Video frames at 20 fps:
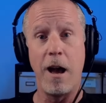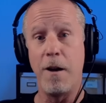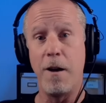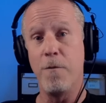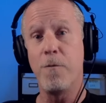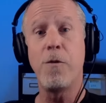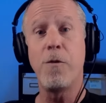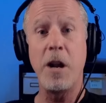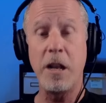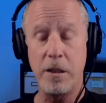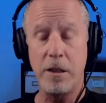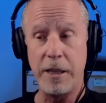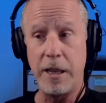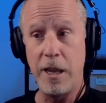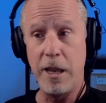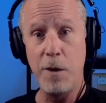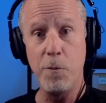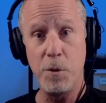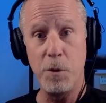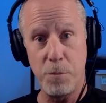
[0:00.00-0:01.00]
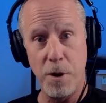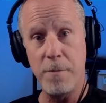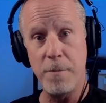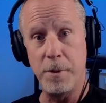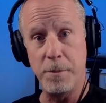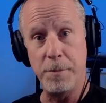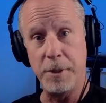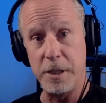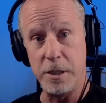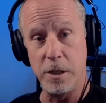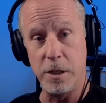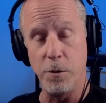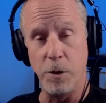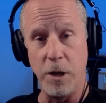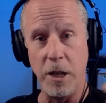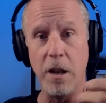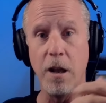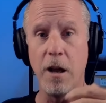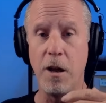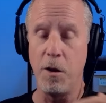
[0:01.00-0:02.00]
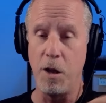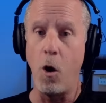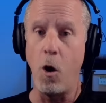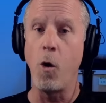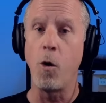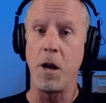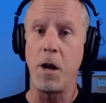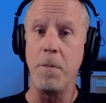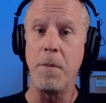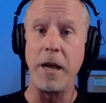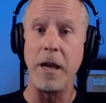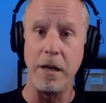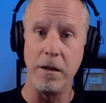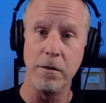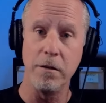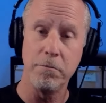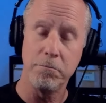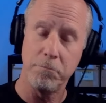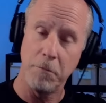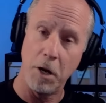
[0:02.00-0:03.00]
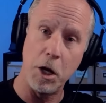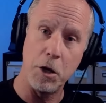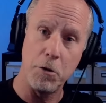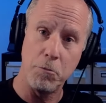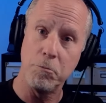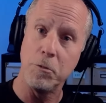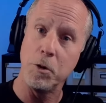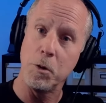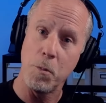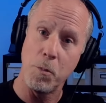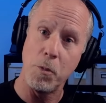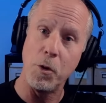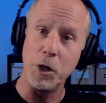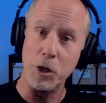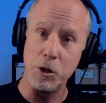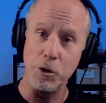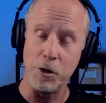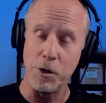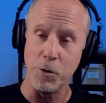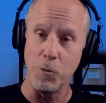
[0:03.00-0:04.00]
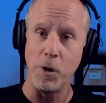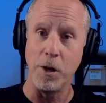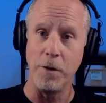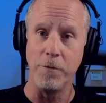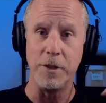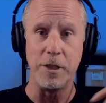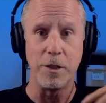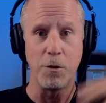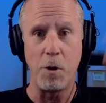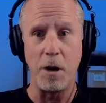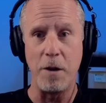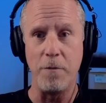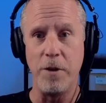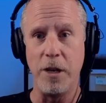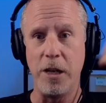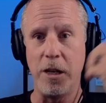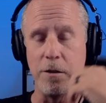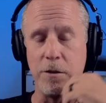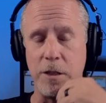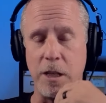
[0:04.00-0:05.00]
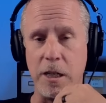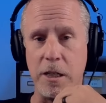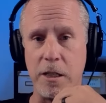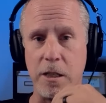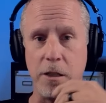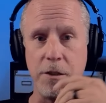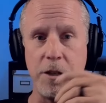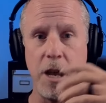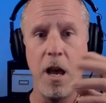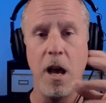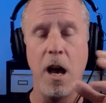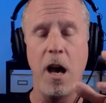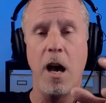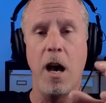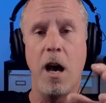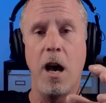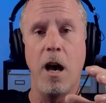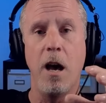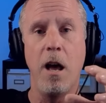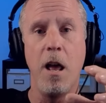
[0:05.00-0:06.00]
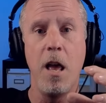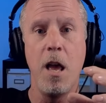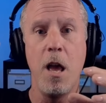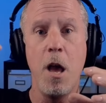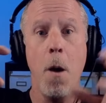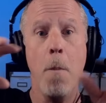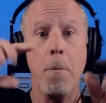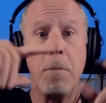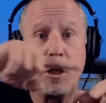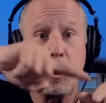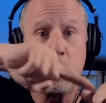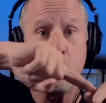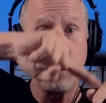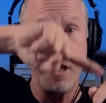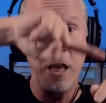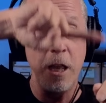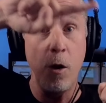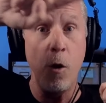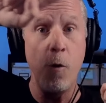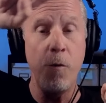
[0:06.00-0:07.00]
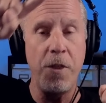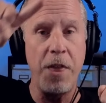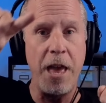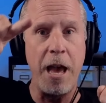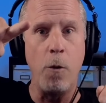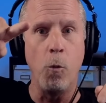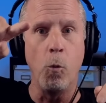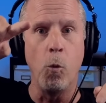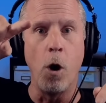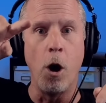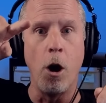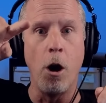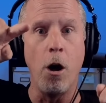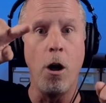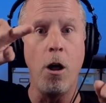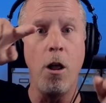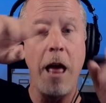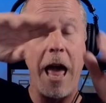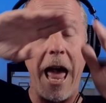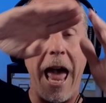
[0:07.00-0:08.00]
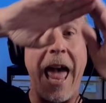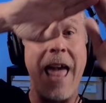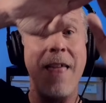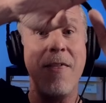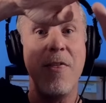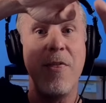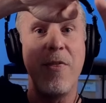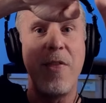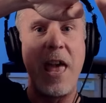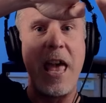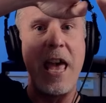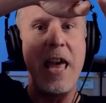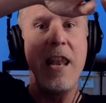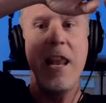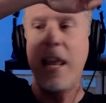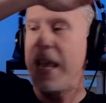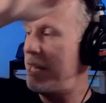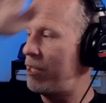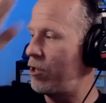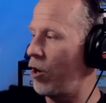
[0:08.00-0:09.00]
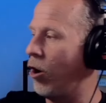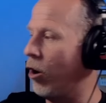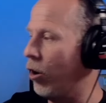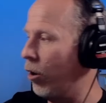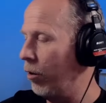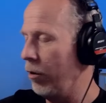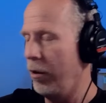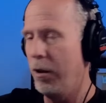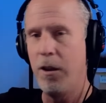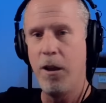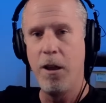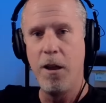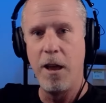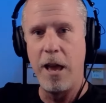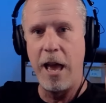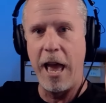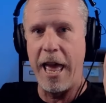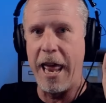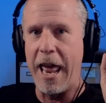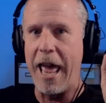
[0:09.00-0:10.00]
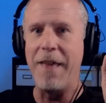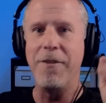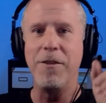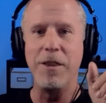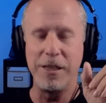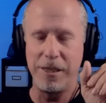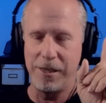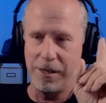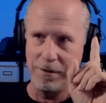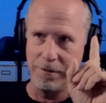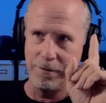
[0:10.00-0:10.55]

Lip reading: Frankly, he would probably do it, or he might point you to one of his great videos that he sells. But you get over that wall, and then it's all, and this